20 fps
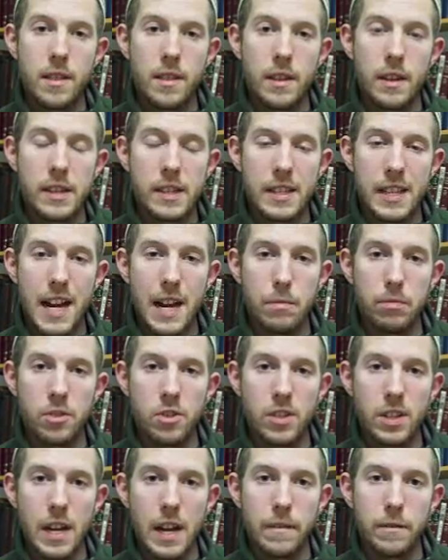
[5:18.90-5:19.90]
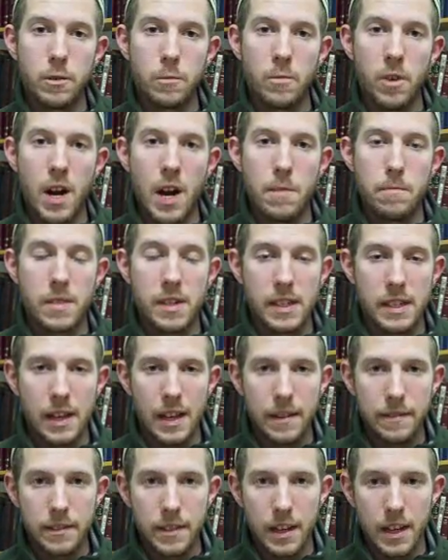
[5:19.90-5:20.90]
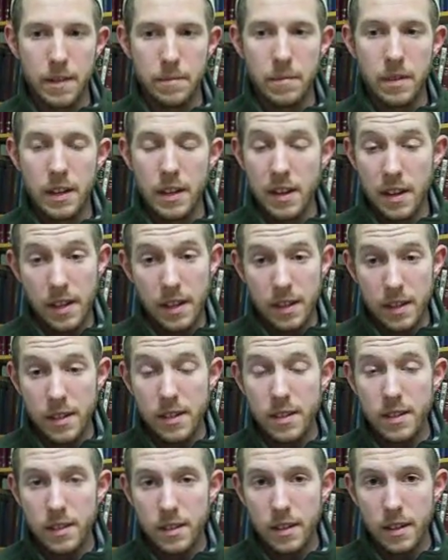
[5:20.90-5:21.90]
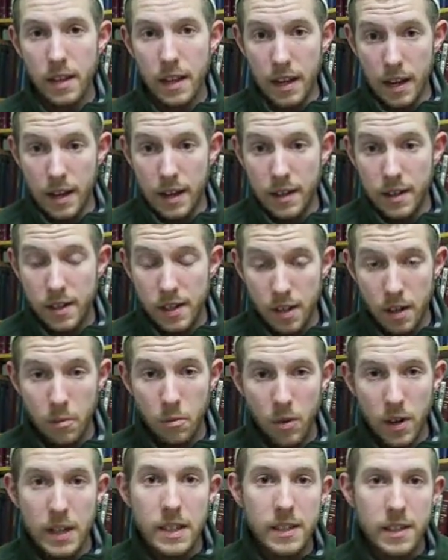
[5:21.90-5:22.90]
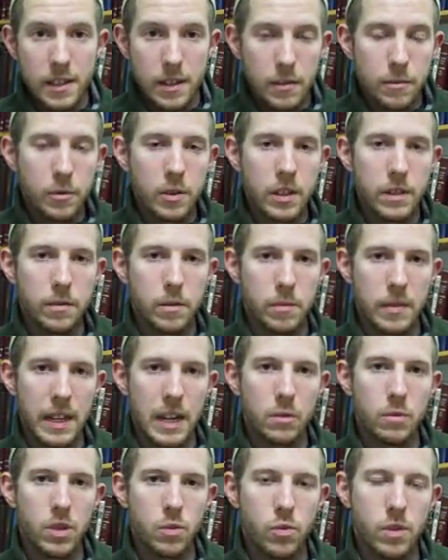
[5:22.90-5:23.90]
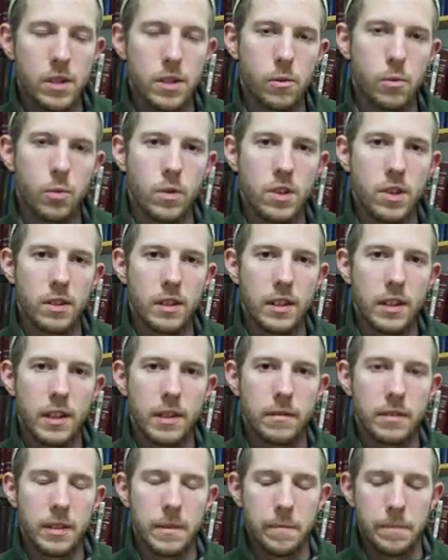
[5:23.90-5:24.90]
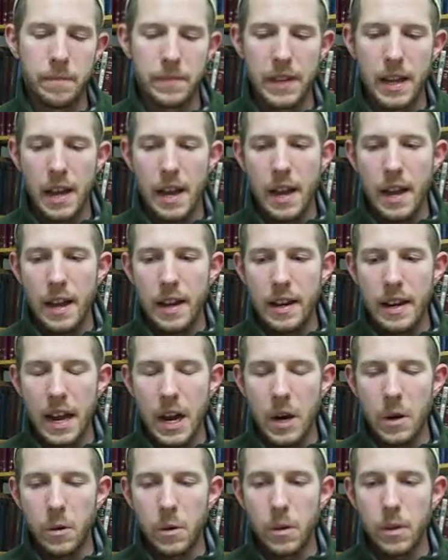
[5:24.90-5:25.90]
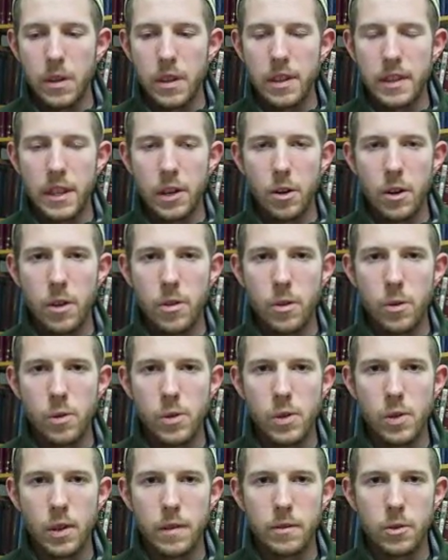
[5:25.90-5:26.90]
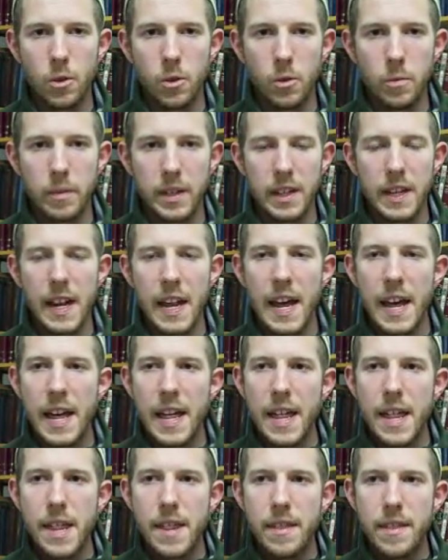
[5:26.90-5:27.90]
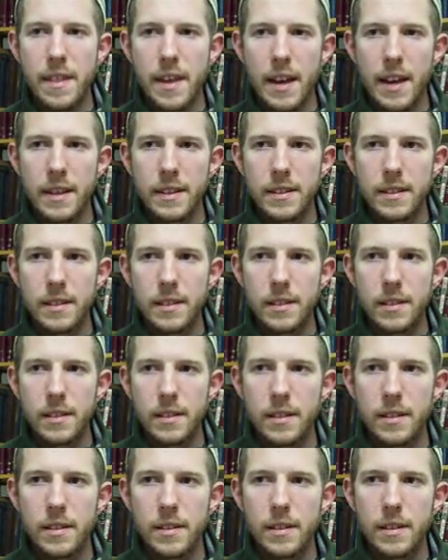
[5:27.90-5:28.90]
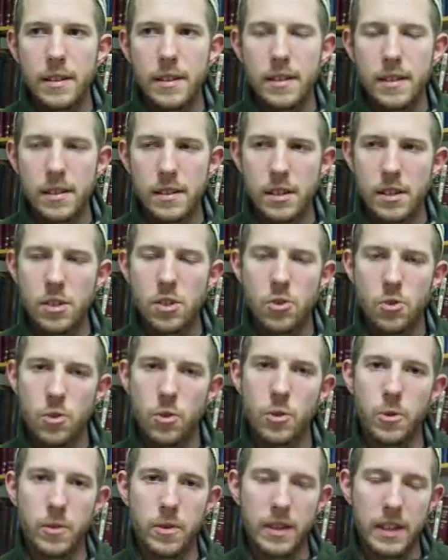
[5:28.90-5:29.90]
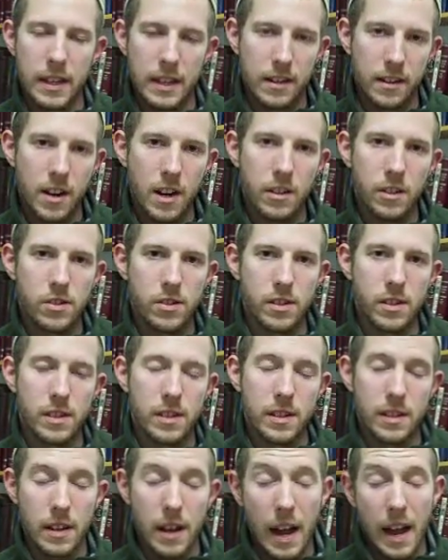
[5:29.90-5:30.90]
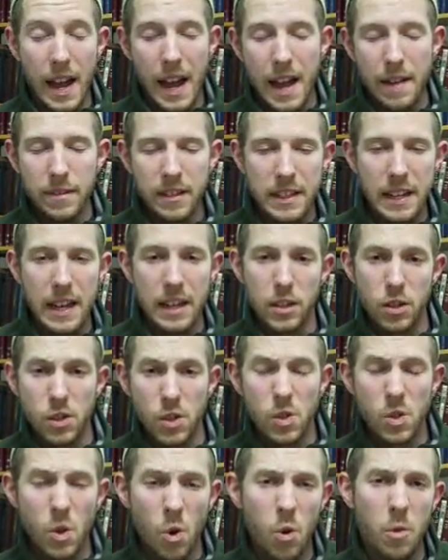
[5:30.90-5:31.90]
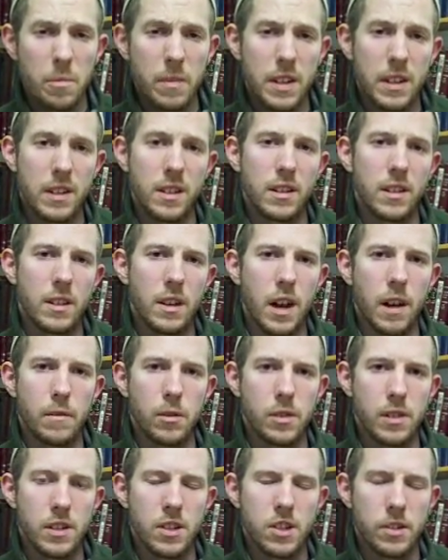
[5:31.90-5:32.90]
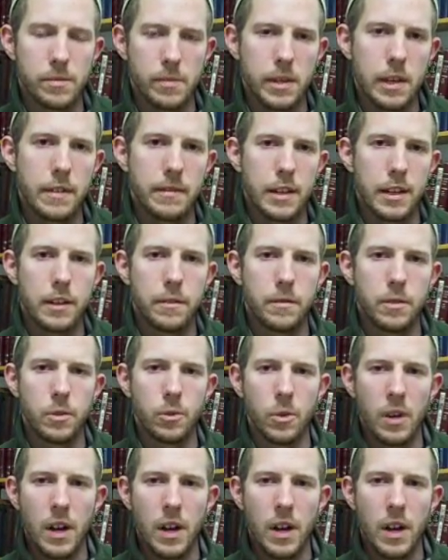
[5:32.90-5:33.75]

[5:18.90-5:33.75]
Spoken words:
established after Muhammad's lifetime is in some ways different from that which was originally given. Now, there are those who have told me that this is true. They acknowledge this. I haven't had so many conversations, but I've had a few.